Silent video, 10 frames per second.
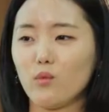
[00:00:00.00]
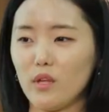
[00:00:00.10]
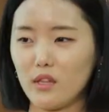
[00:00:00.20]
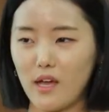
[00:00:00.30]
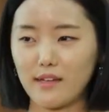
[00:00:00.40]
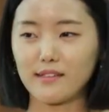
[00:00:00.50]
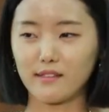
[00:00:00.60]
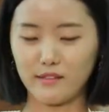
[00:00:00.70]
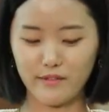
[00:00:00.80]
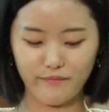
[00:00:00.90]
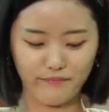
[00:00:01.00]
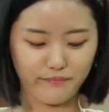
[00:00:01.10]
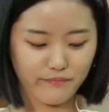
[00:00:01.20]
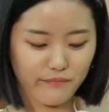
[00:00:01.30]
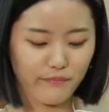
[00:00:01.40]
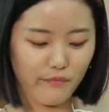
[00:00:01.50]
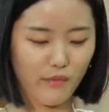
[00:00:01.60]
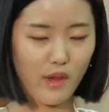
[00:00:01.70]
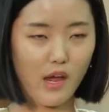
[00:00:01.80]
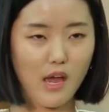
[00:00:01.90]
with Hangul.
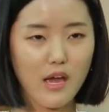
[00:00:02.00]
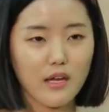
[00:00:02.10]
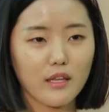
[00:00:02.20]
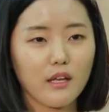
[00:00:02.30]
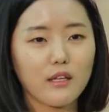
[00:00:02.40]
The